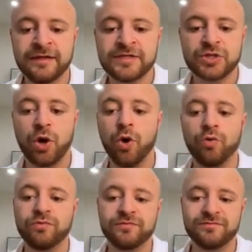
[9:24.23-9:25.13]

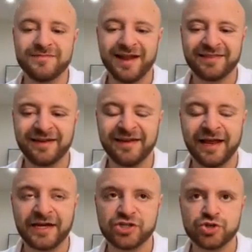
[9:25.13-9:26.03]
So nothing
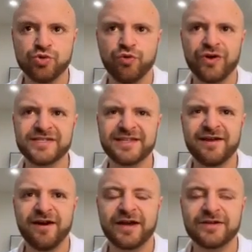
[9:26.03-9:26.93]
like too crazy
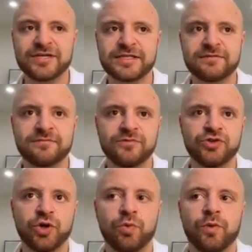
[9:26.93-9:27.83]
there. I just
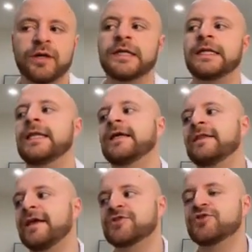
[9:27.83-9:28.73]
don't want to click
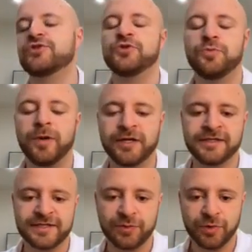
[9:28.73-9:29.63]
the extra 2
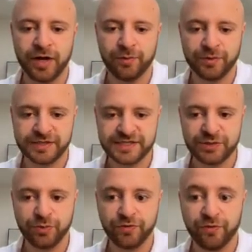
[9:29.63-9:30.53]
buttons. I want to see
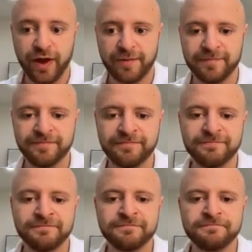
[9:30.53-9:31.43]
what they're at.
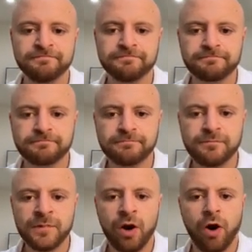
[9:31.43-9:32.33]

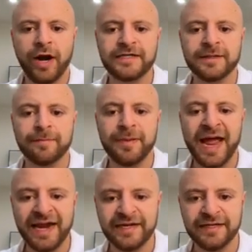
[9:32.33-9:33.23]
All right,
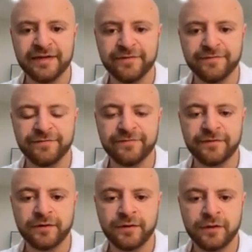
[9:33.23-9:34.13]
competitive.
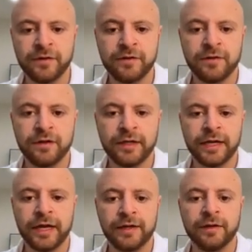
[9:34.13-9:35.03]

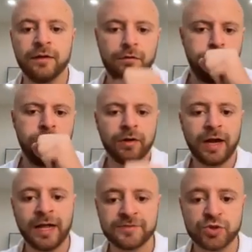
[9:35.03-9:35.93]
Again,
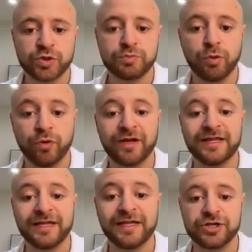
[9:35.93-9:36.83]
columns to explore,
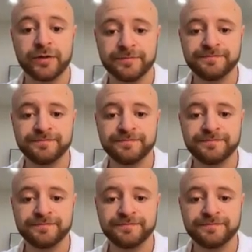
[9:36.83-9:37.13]
click share.